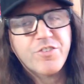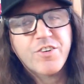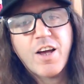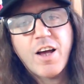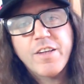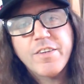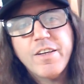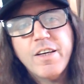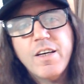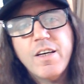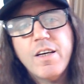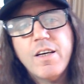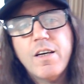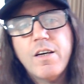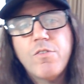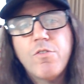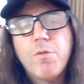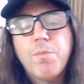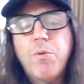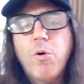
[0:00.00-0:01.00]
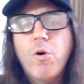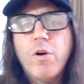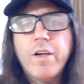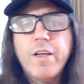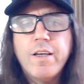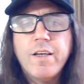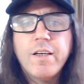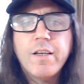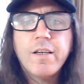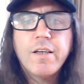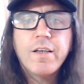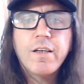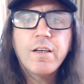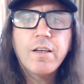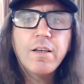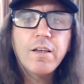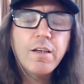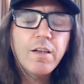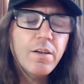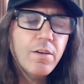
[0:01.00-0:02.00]
Conte
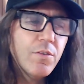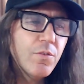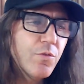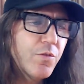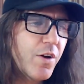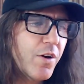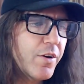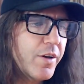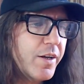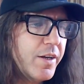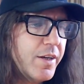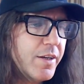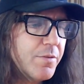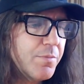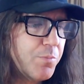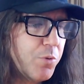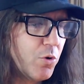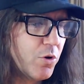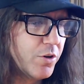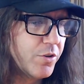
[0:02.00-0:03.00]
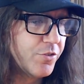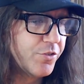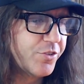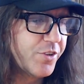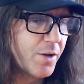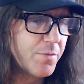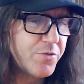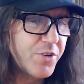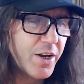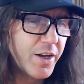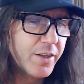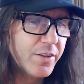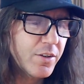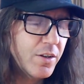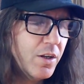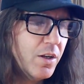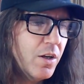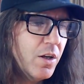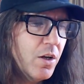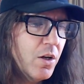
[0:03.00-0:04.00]
reporting. Very important subject.
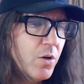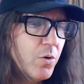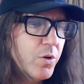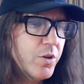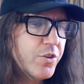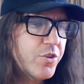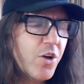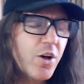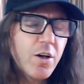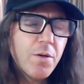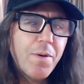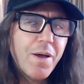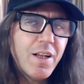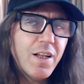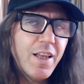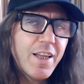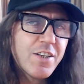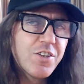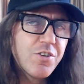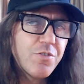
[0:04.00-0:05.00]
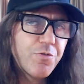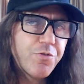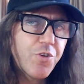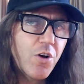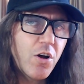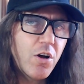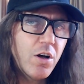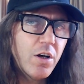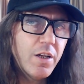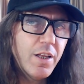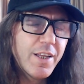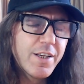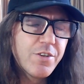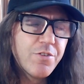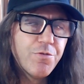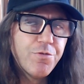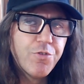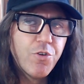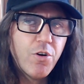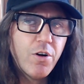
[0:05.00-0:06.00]
We're going to talk about election fraud,
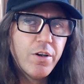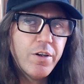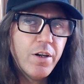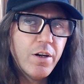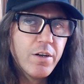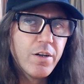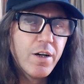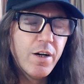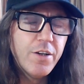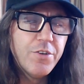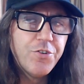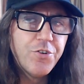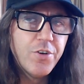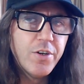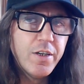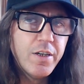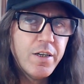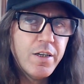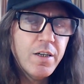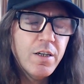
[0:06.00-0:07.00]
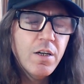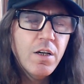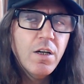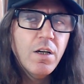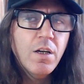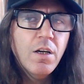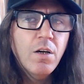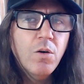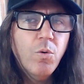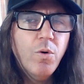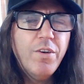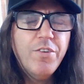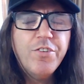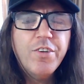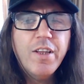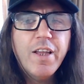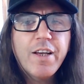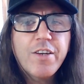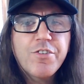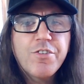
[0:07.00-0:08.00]
election fraud in our country. What is
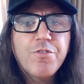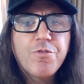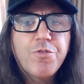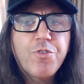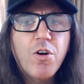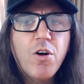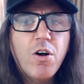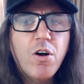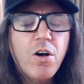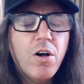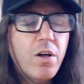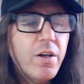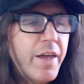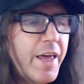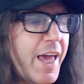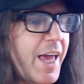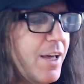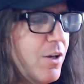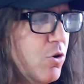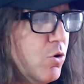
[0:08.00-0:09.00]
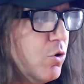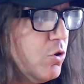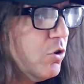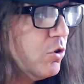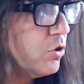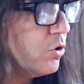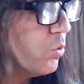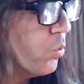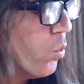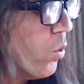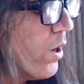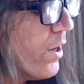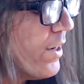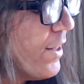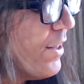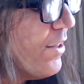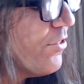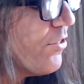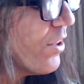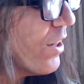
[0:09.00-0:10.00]
election fraud? Hey Google, what
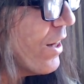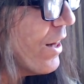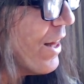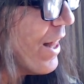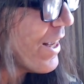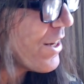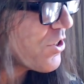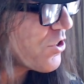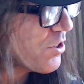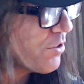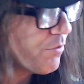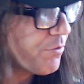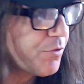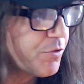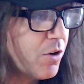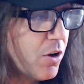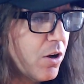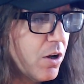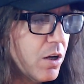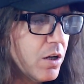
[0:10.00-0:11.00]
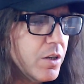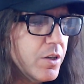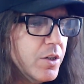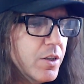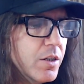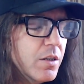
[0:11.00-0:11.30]
is election fraud?